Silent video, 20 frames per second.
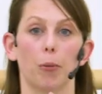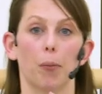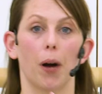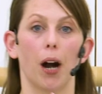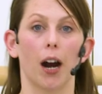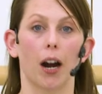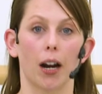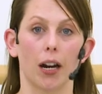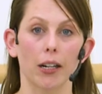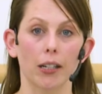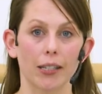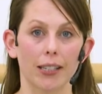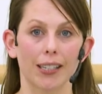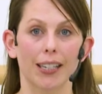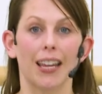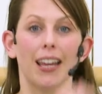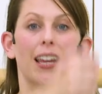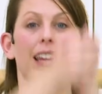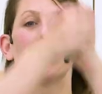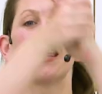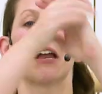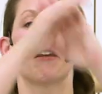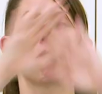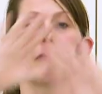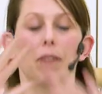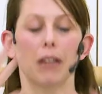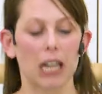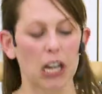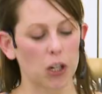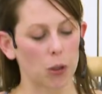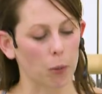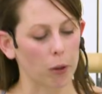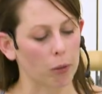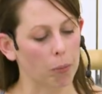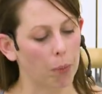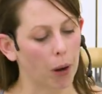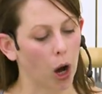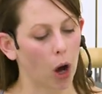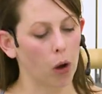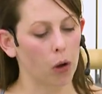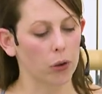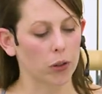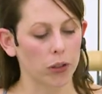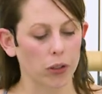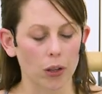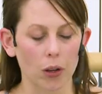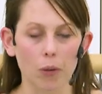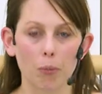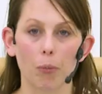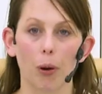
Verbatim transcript: parts that finish with pulse,